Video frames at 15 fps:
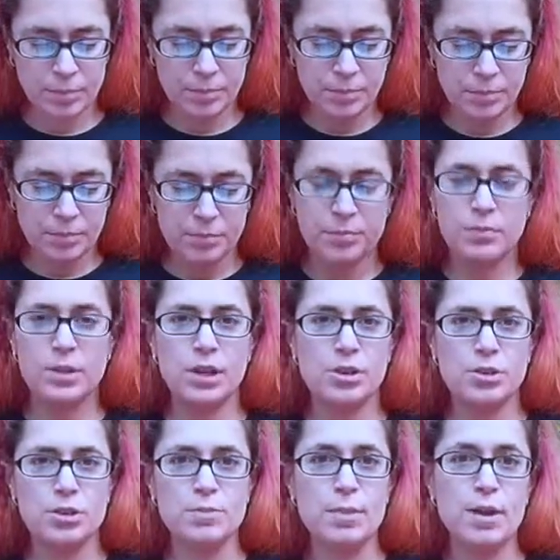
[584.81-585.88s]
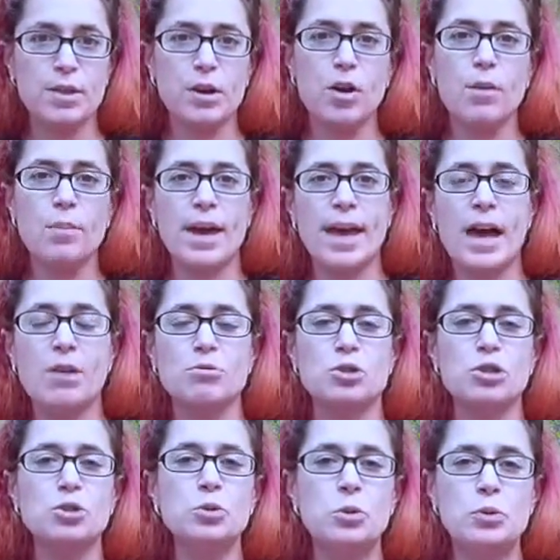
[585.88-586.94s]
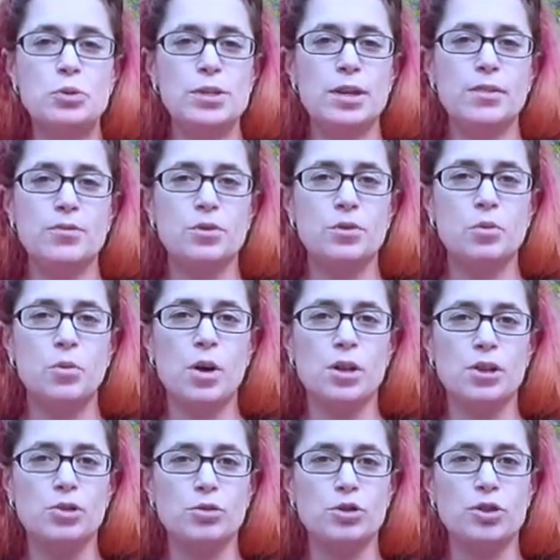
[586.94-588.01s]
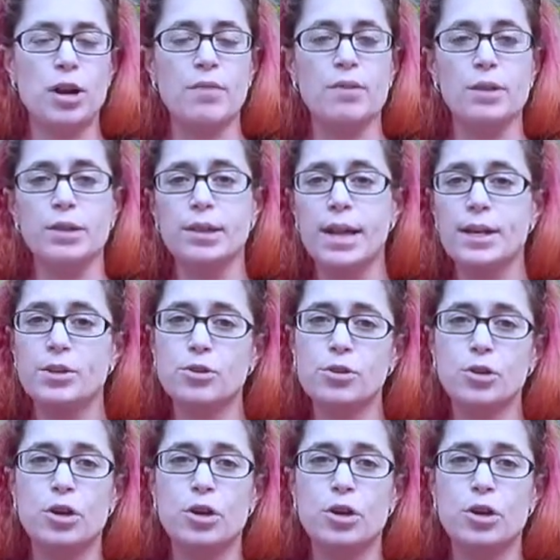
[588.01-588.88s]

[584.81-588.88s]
masterclass for traveling, because I travel like it's my job.